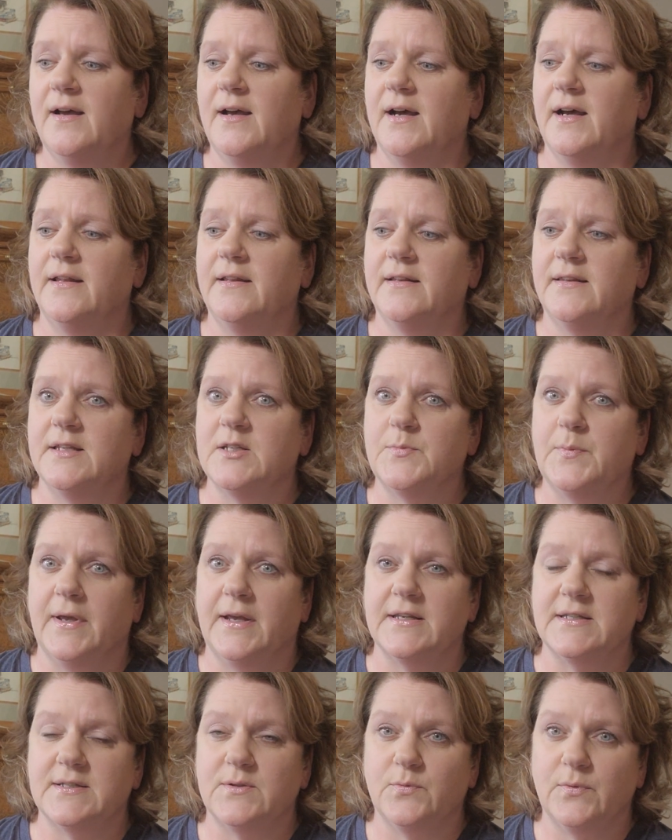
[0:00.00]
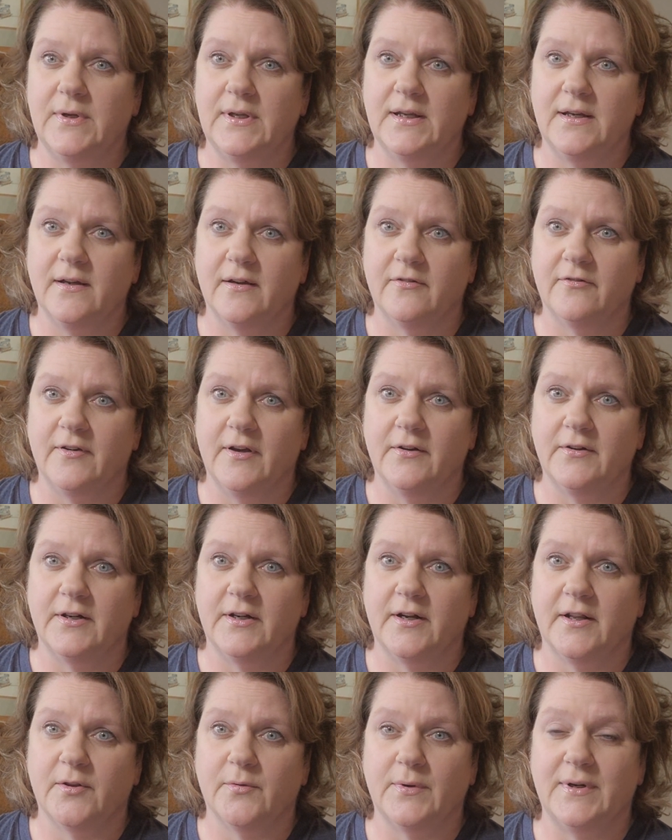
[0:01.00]
And then this past week I found
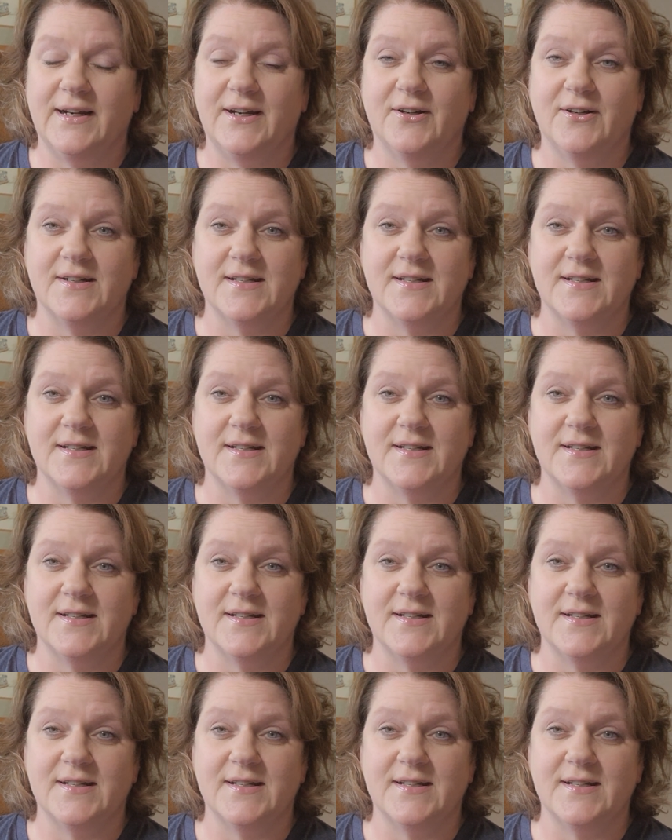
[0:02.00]
another one here